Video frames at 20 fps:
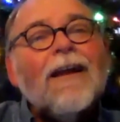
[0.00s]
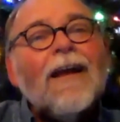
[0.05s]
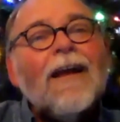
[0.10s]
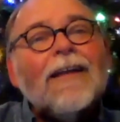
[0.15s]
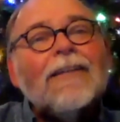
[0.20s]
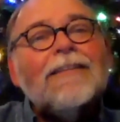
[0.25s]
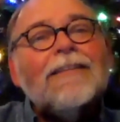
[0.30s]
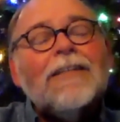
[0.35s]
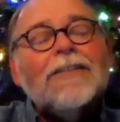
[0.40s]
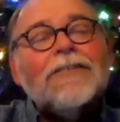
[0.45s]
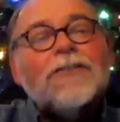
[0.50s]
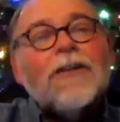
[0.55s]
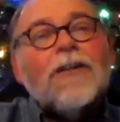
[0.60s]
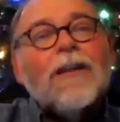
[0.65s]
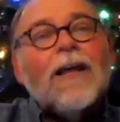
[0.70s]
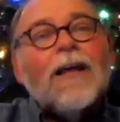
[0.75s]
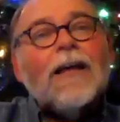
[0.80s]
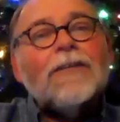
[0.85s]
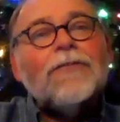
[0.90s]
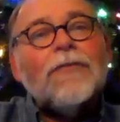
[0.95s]
and teach a
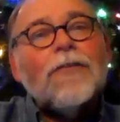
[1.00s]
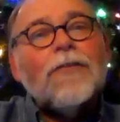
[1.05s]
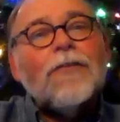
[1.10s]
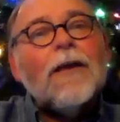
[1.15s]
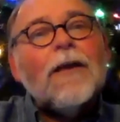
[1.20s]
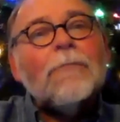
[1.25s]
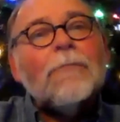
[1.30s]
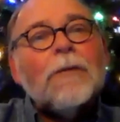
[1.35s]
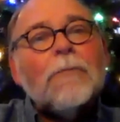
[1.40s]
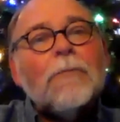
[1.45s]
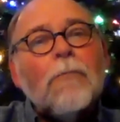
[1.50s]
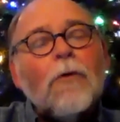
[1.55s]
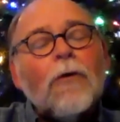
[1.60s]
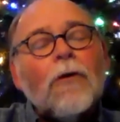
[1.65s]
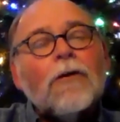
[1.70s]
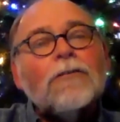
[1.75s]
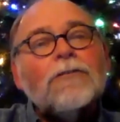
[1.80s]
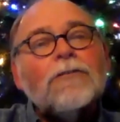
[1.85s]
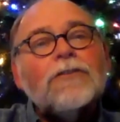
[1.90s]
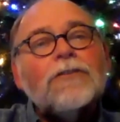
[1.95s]
class for them in
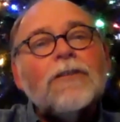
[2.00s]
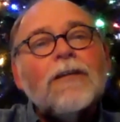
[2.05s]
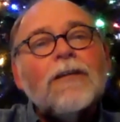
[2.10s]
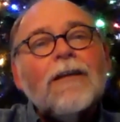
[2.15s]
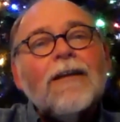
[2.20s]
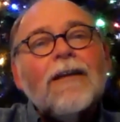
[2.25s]
March.